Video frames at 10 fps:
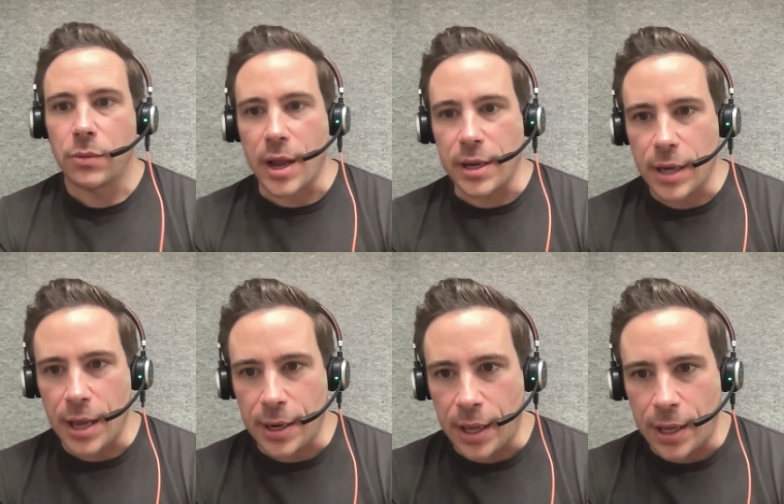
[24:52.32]
right?
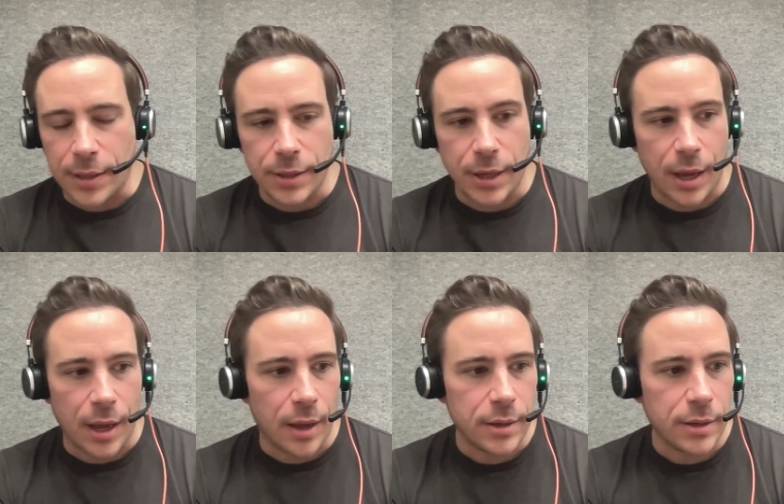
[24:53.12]
And
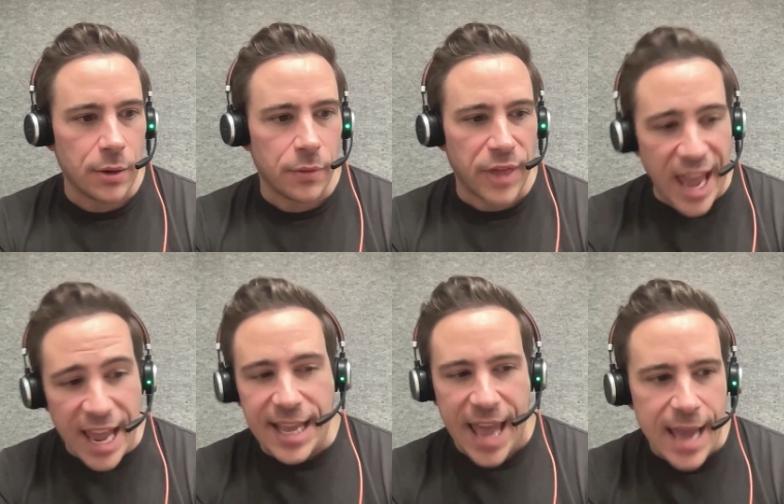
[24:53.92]

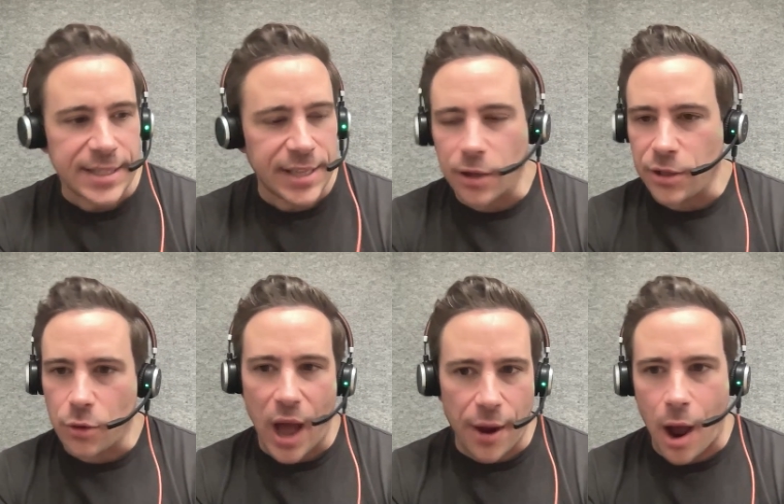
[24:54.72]
they can't tell
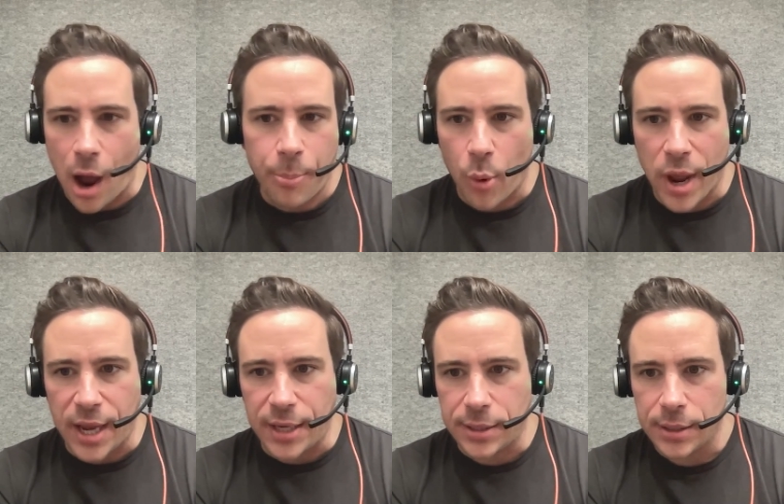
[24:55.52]
you how to
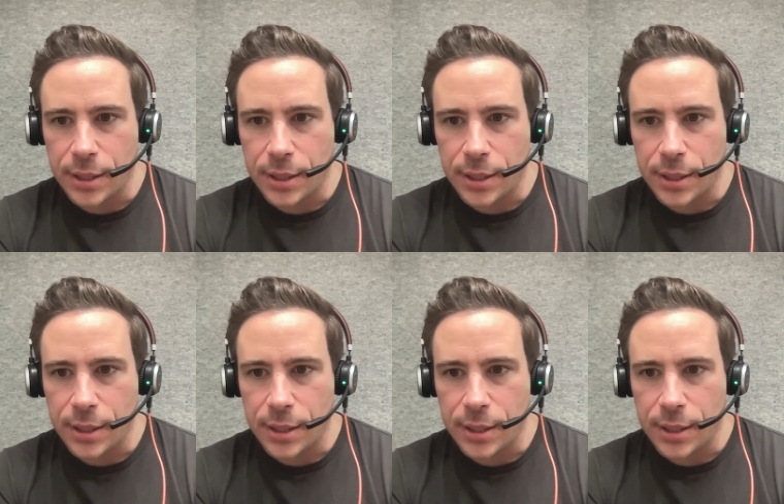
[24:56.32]
operate.